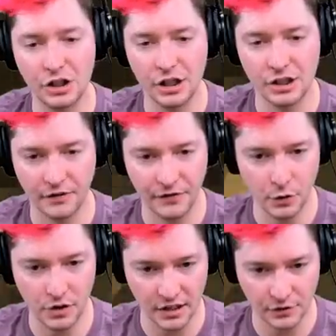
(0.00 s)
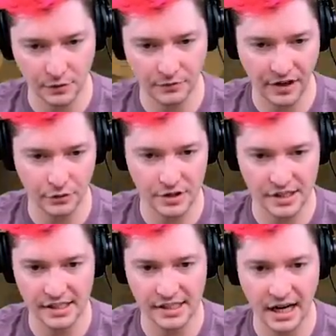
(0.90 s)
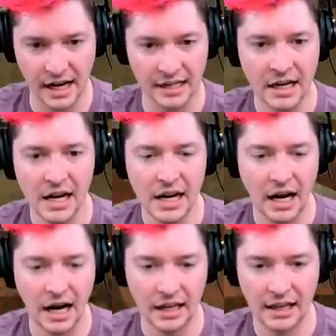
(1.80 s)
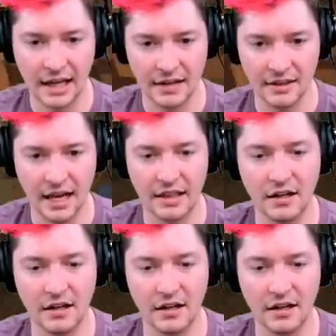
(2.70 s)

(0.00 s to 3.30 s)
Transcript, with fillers: change a few things from Phedran's design, uh, like that